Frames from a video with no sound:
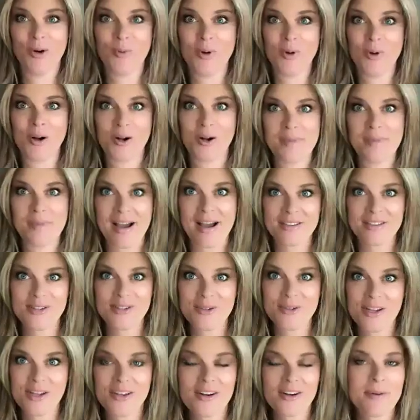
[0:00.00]
Welcome back
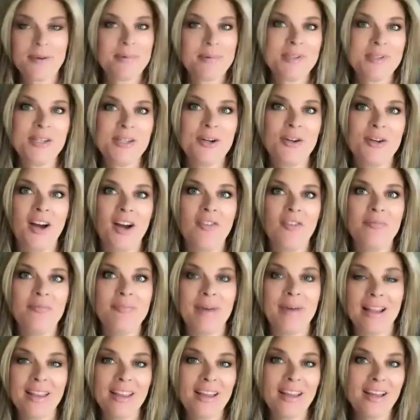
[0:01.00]
to another episode of
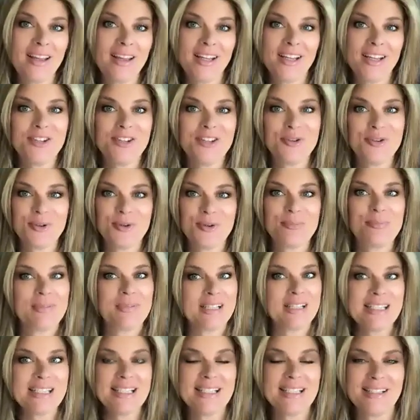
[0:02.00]
Bella in Your
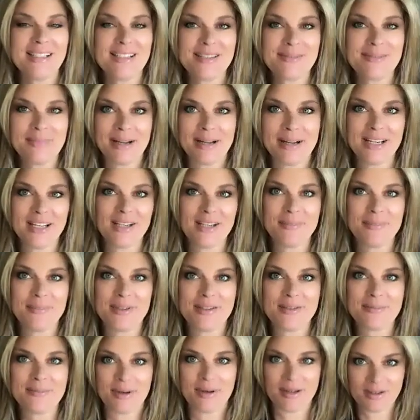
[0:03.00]
Business. My name
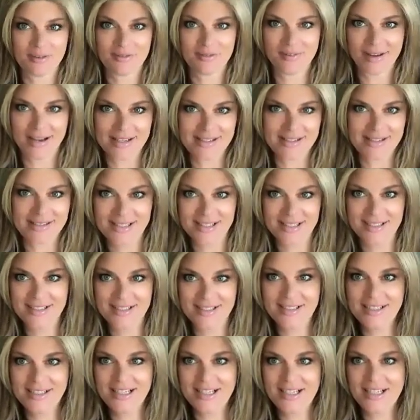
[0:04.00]
is Bella
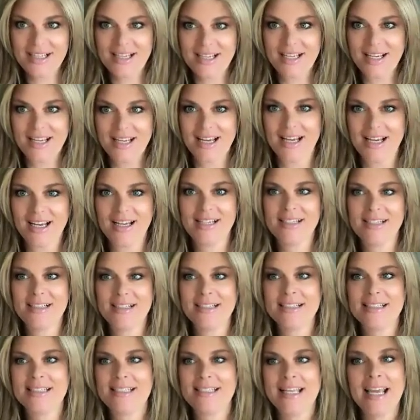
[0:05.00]
Vasta,
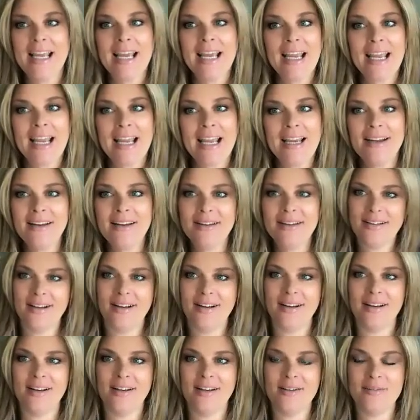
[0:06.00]
and today
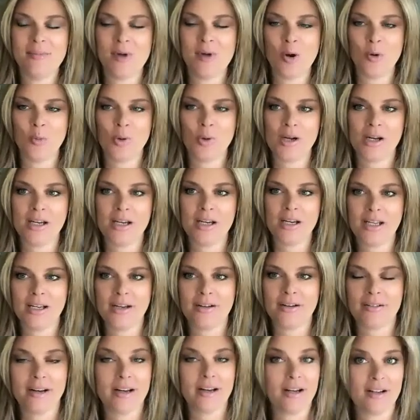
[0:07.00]
we're gonna
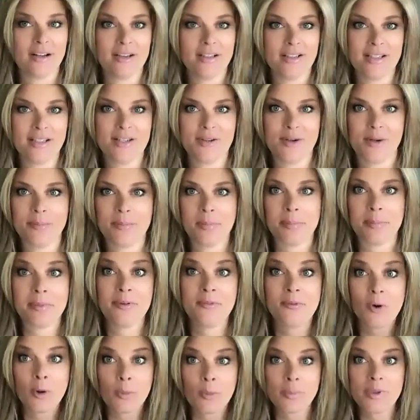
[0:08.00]
get right on into it.
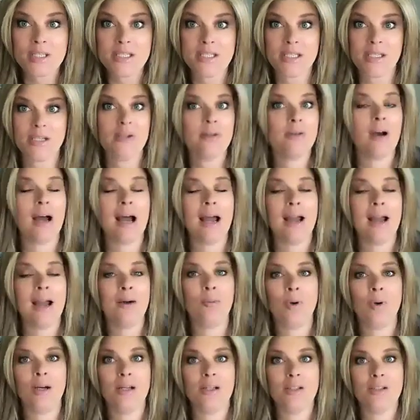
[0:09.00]
Before we do, I
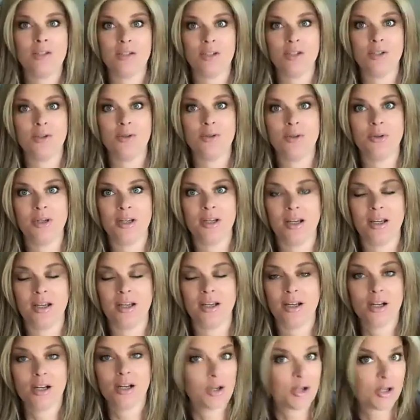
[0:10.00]
want to
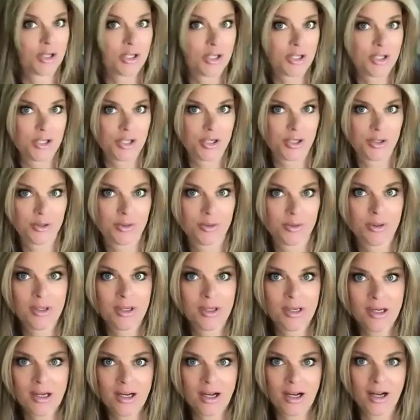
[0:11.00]
encourage you
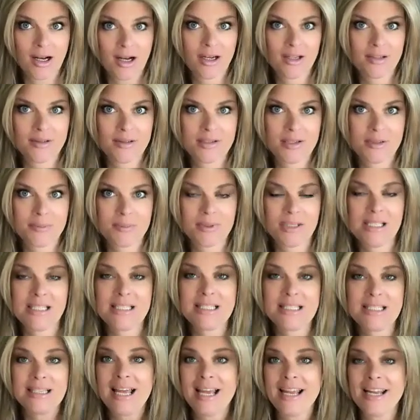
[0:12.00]
to
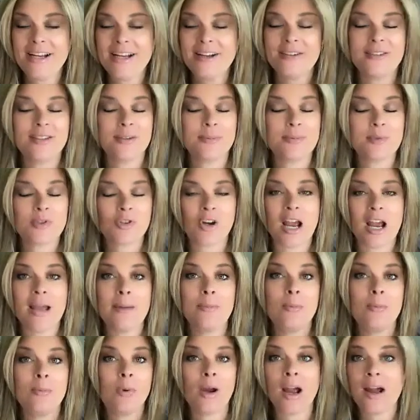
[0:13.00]
please like or
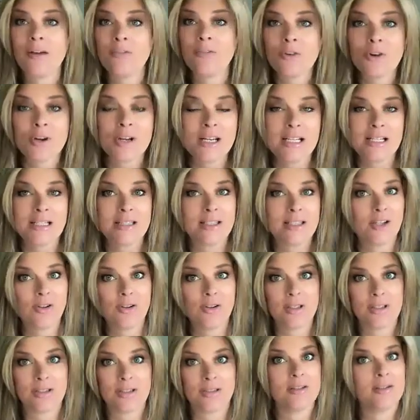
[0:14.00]
subscribe wherever it is that
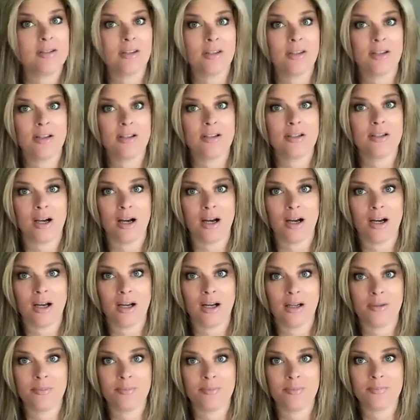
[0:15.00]
you listen to this
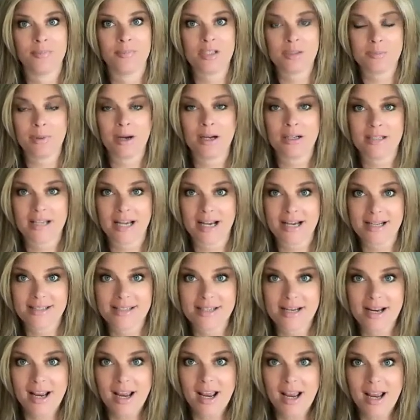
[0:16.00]

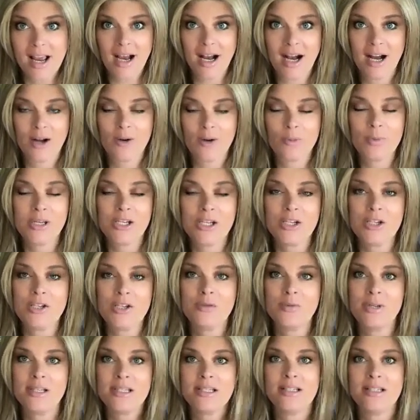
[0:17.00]
podcast. We
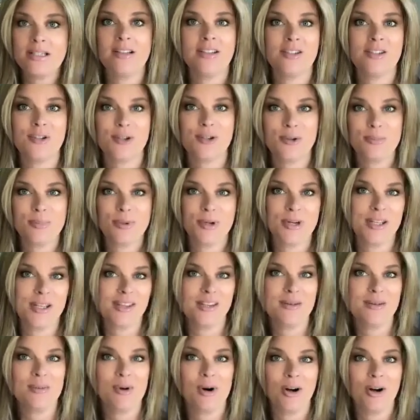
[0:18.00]
just recently started
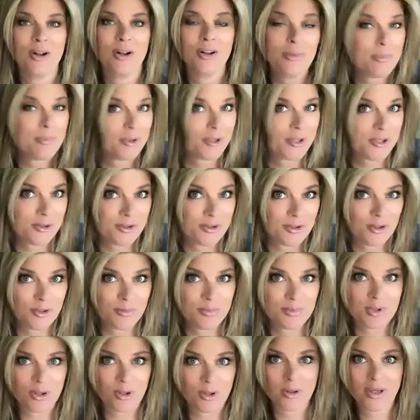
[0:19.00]
putting them all up on
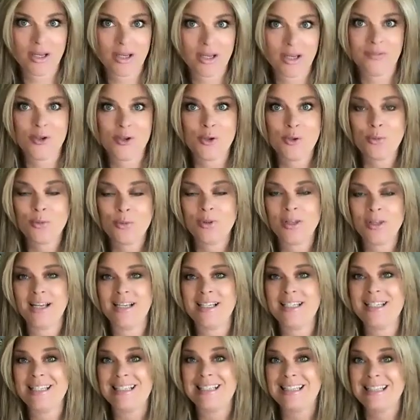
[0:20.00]
YouTube, so if you
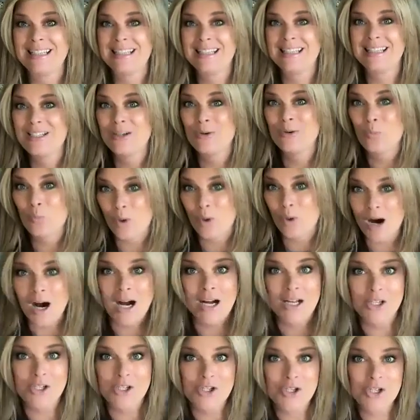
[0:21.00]
like to
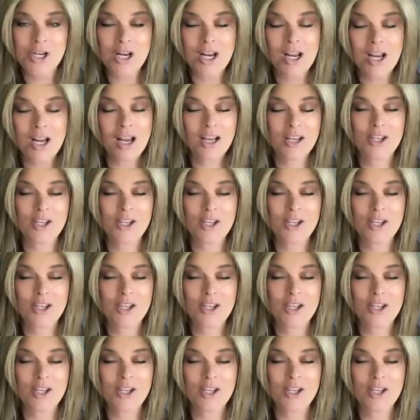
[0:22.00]
watch,